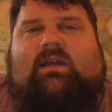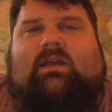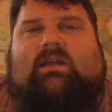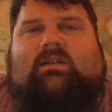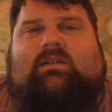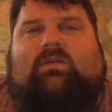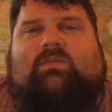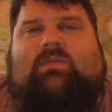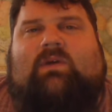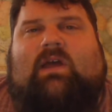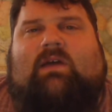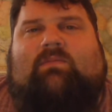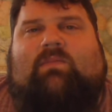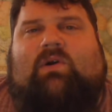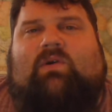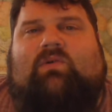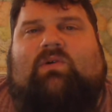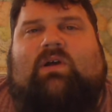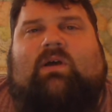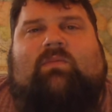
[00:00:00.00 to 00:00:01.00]
to have
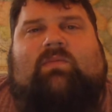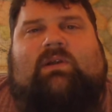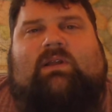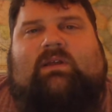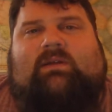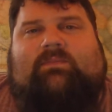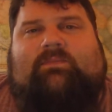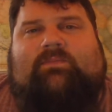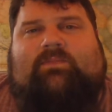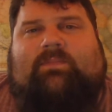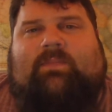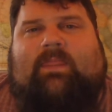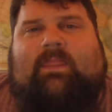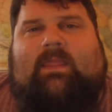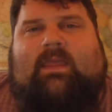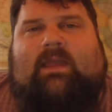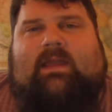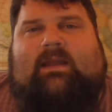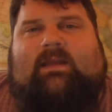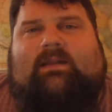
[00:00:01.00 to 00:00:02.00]
my own company
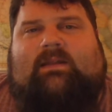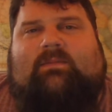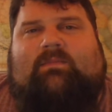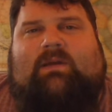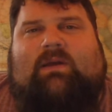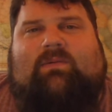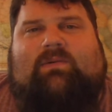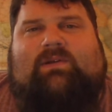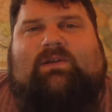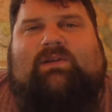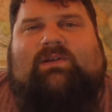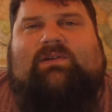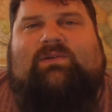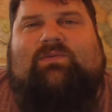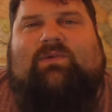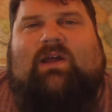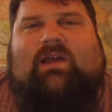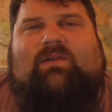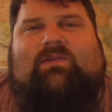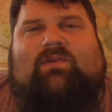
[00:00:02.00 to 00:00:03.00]
and to be able to
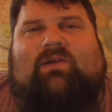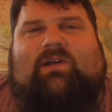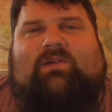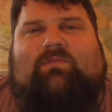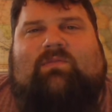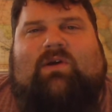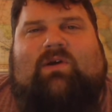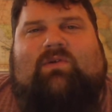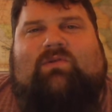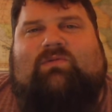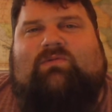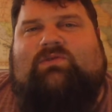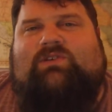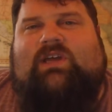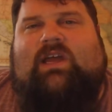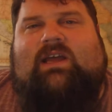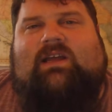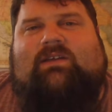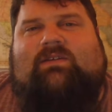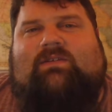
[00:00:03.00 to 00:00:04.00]
write my own
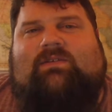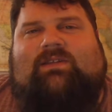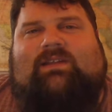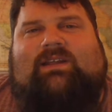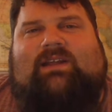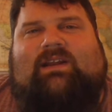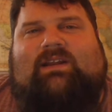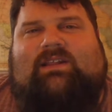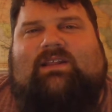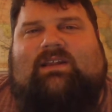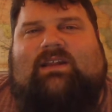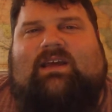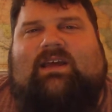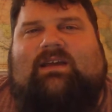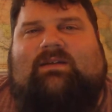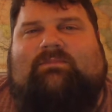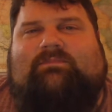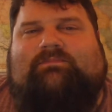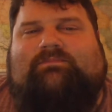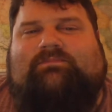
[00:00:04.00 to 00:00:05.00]
check at the end of the day.